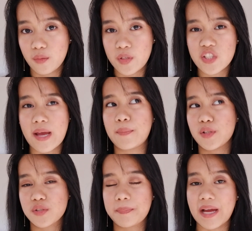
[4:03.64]
which I'm
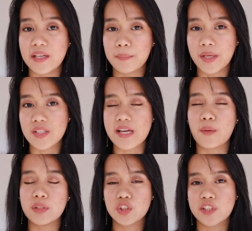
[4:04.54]
also panning because I
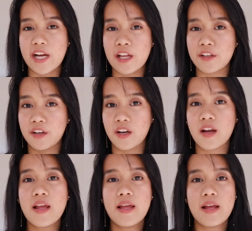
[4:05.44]
want to try
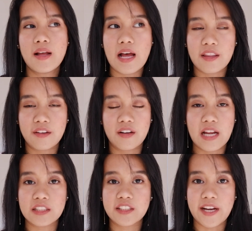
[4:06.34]
other
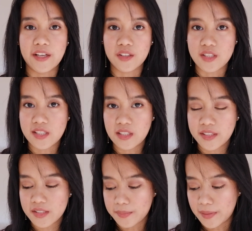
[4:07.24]
under eye
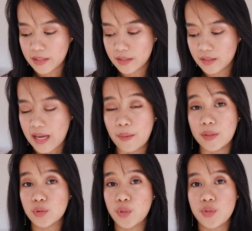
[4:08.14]
concealers, but I
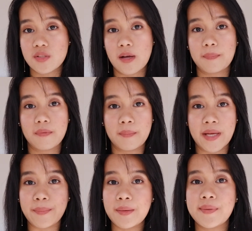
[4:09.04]
want to use up
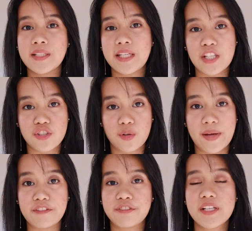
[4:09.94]
my Maybelline Age
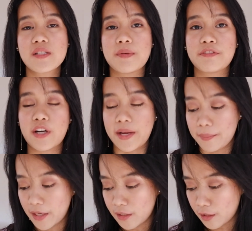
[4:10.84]
Rewind first before I
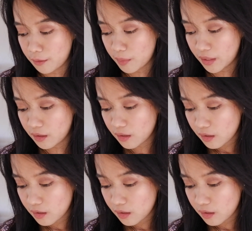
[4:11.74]
buy another one.